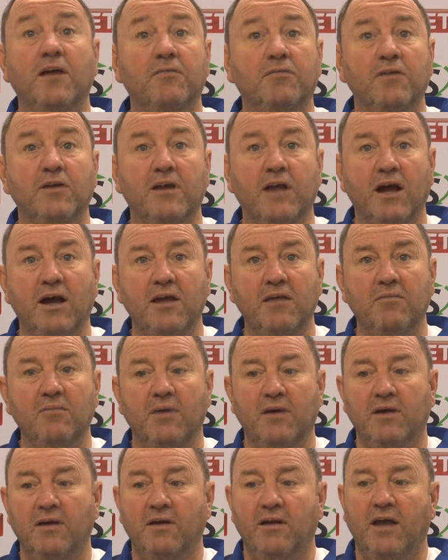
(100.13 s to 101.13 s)
every
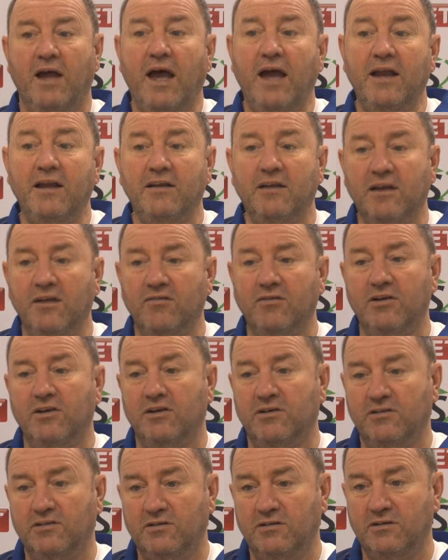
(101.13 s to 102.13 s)
game and
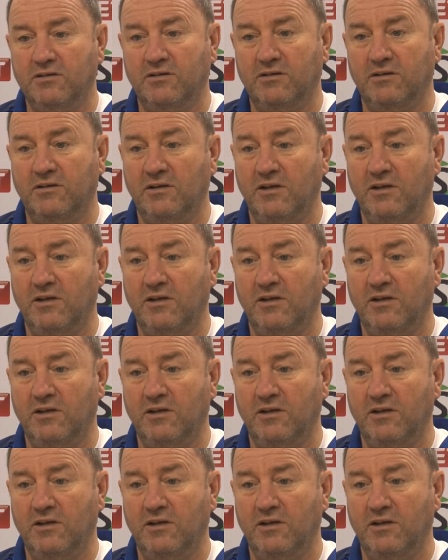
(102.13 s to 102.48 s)
given us,